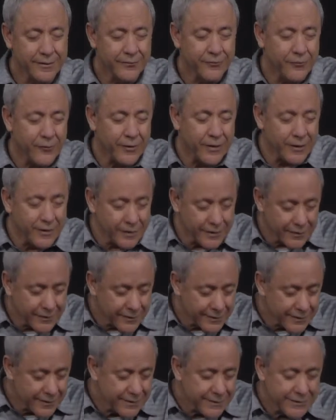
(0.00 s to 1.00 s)
If we
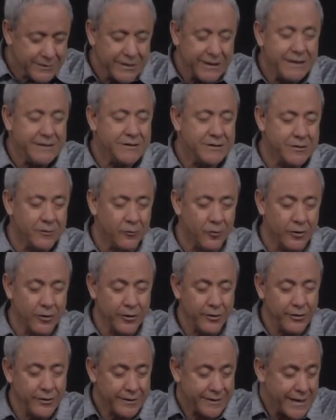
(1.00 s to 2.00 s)
teach the
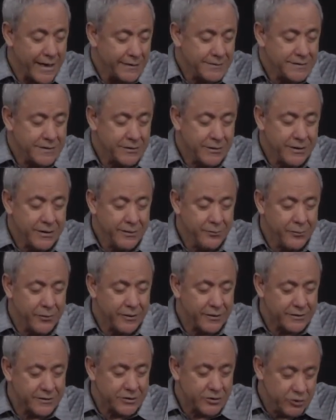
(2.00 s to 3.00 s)
word, that's good,
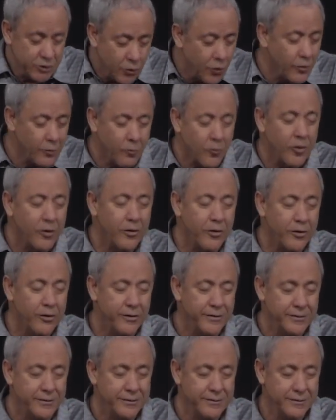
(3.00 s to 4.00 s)
but it's your
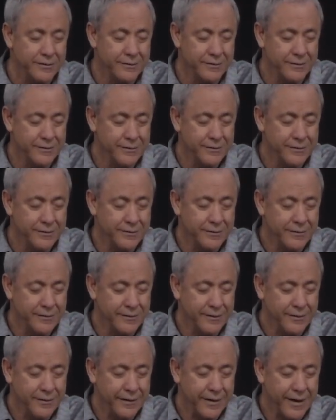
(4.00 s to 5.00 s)
word.
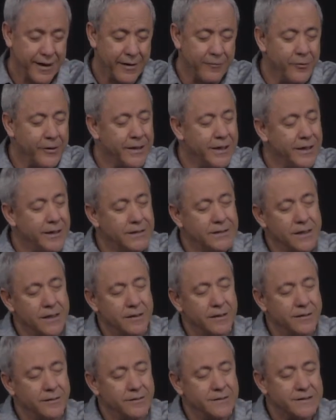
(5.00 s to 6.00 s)
And we need to
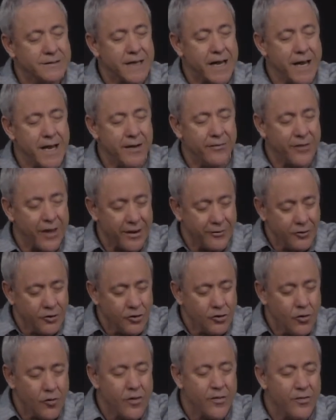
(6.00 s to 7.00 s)
understand that
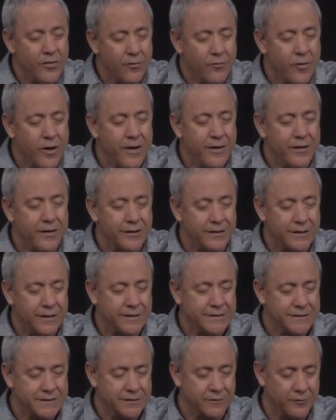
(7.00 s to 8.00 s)
you're the one that
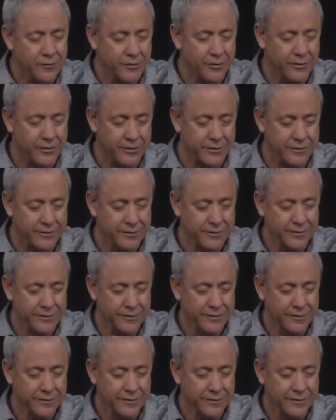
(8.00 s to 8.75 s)
does the work.